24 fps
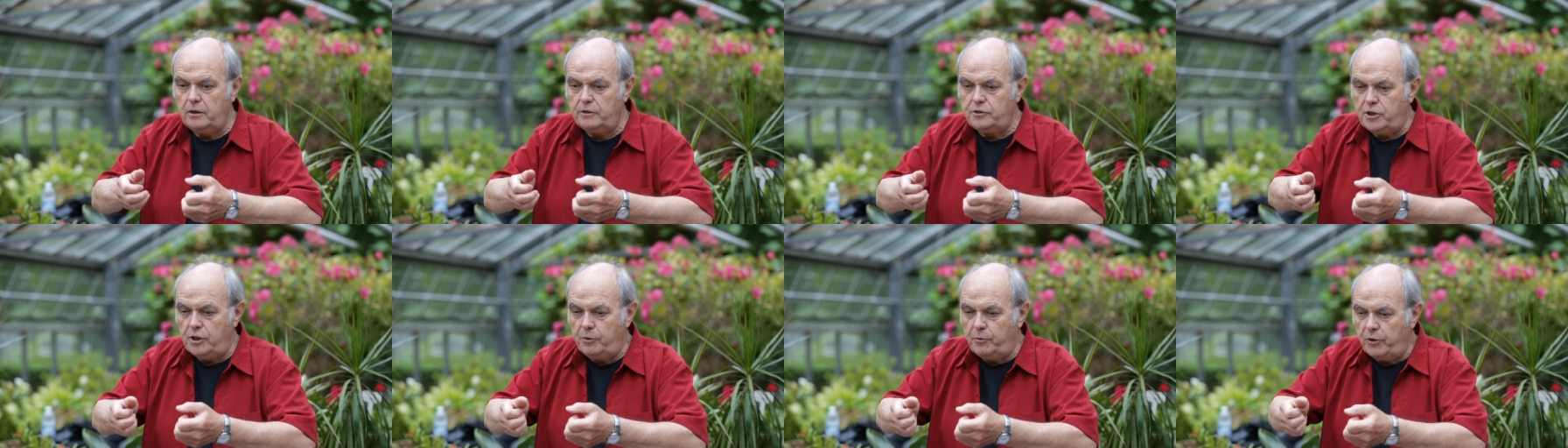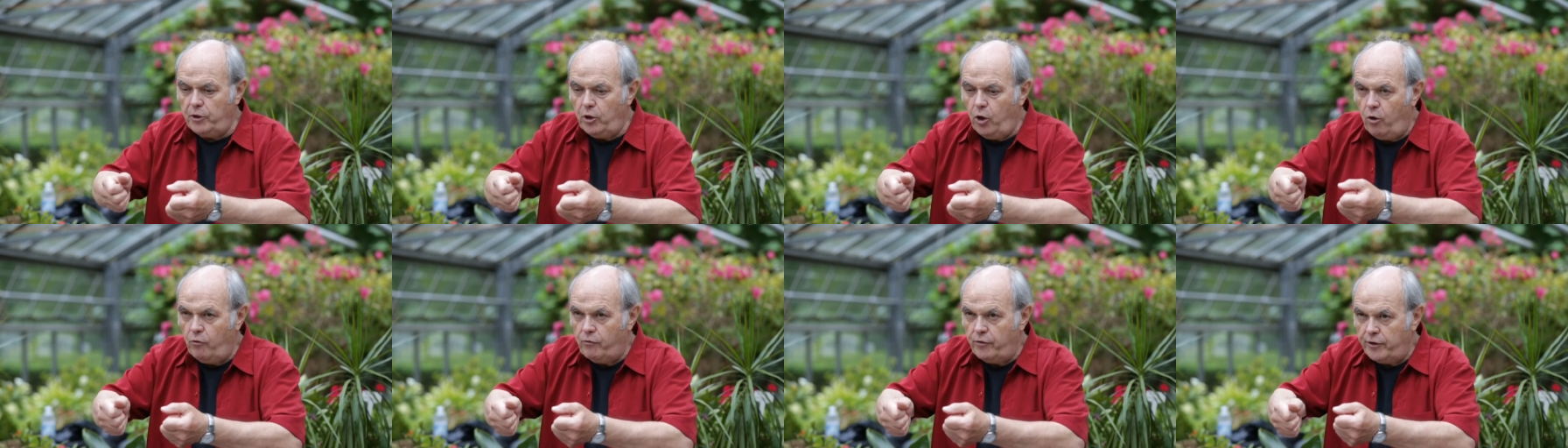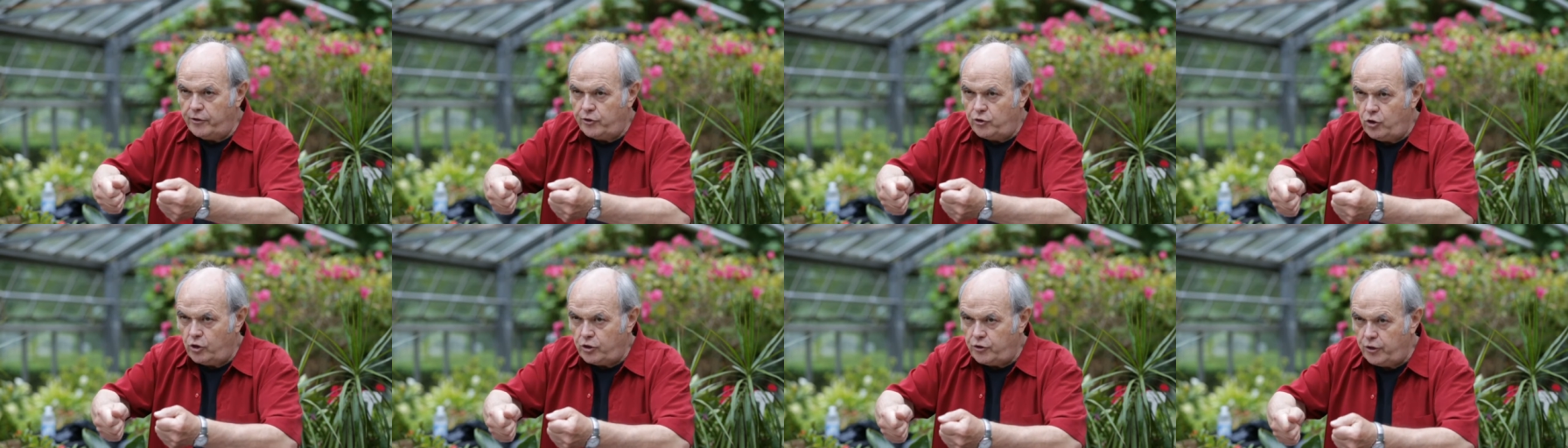She went over
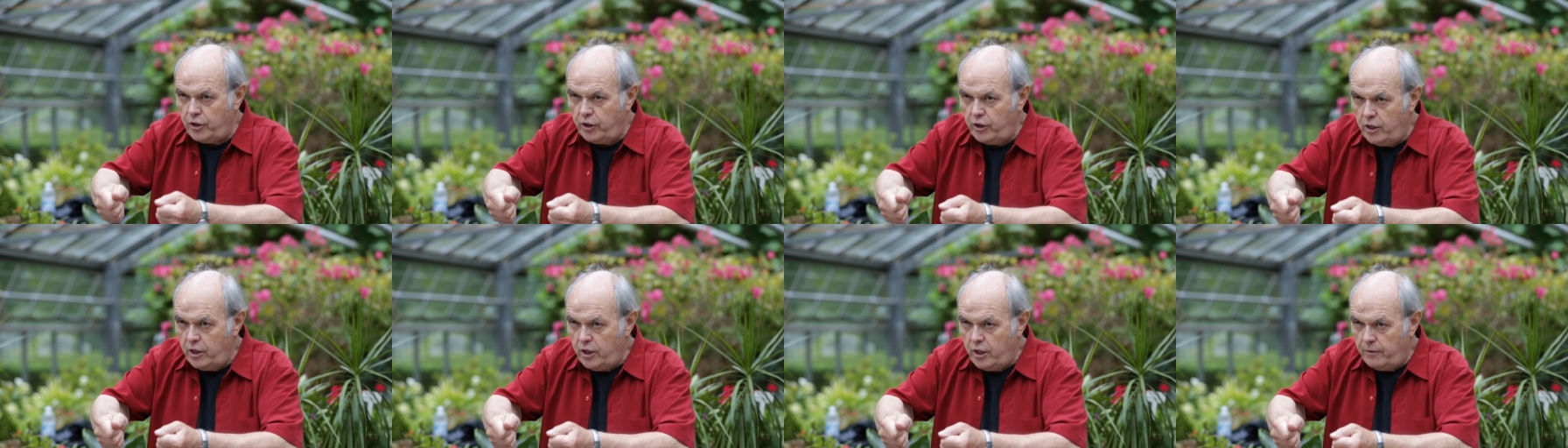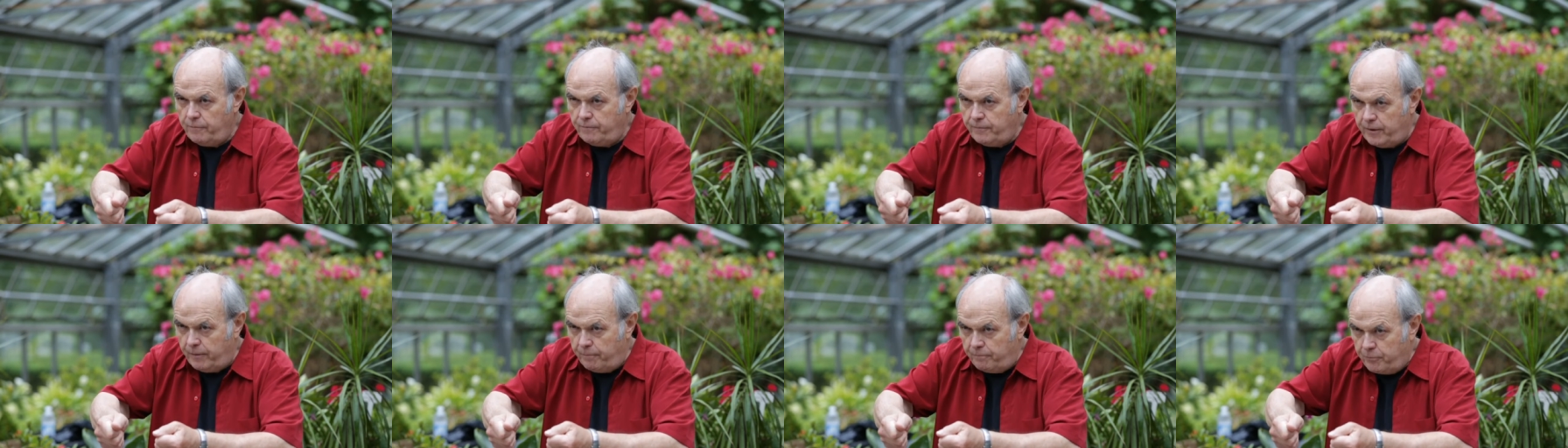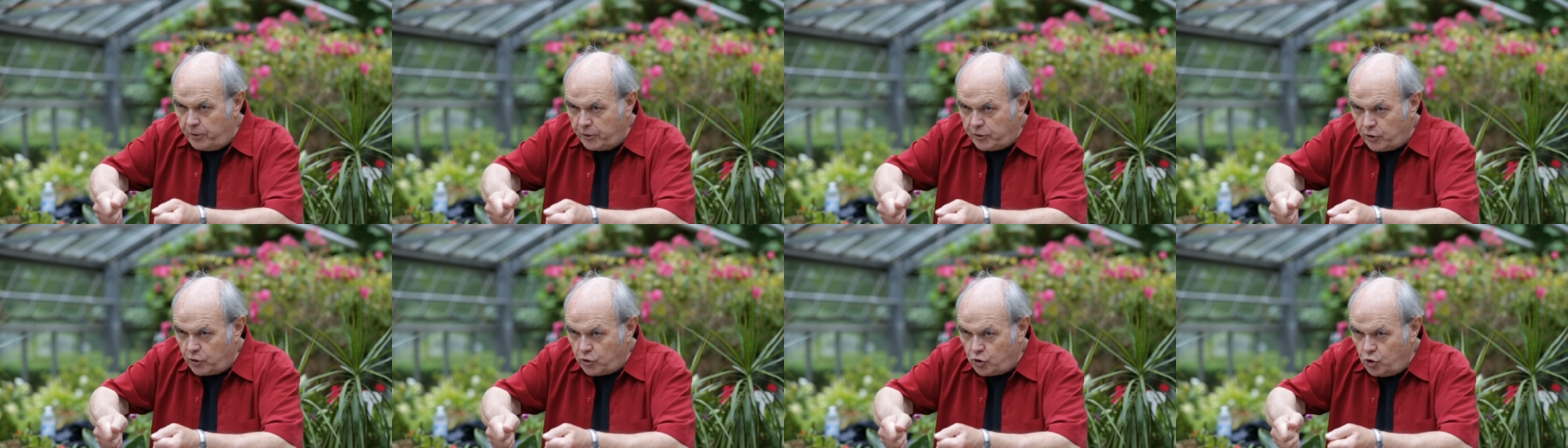and took the and
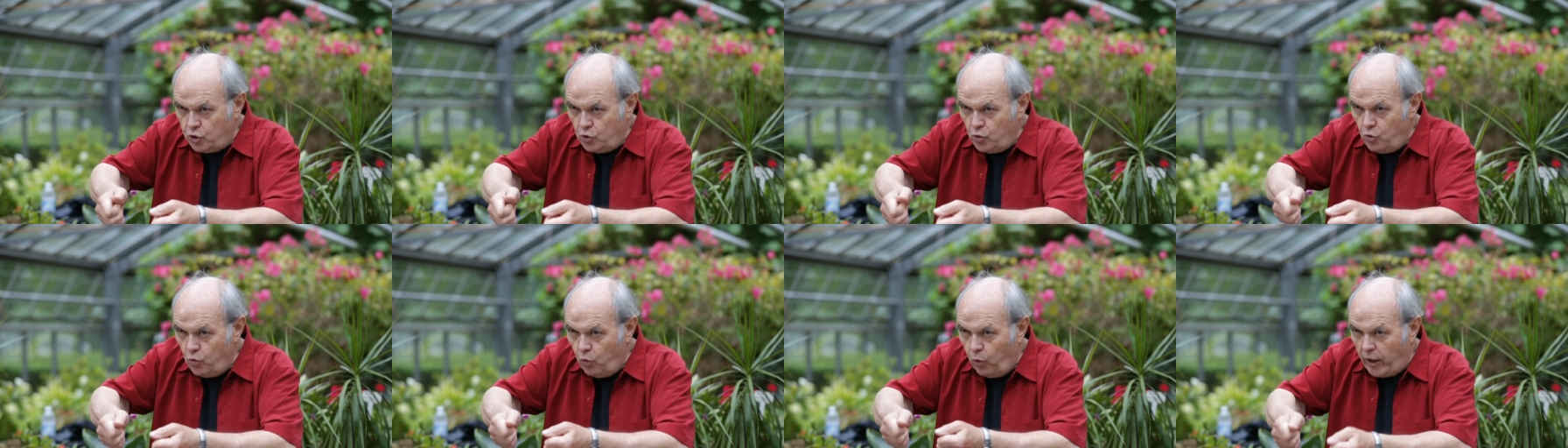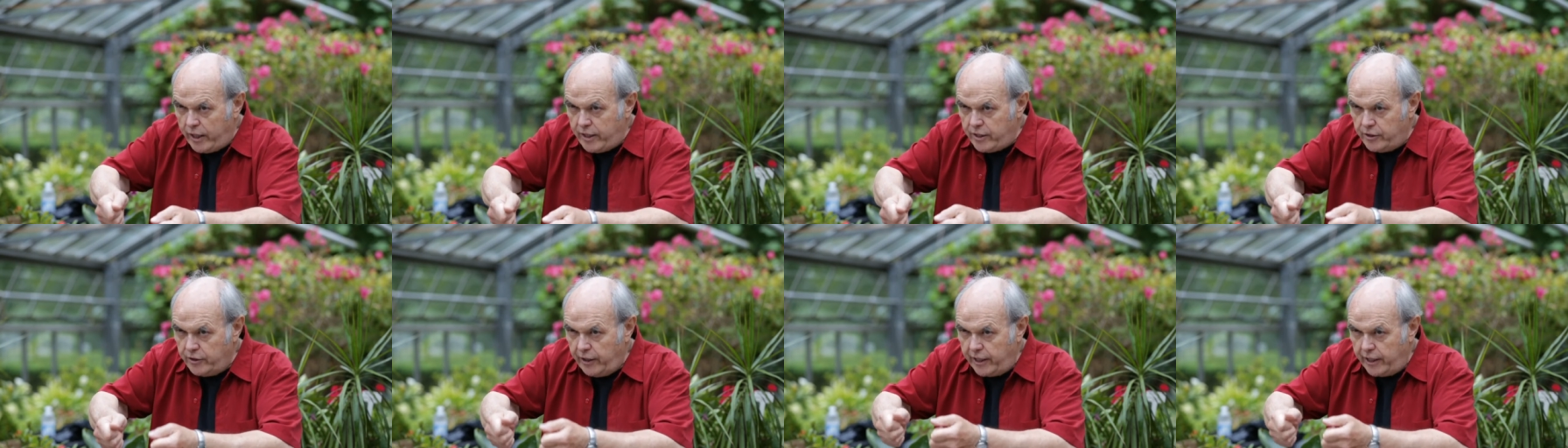put the two white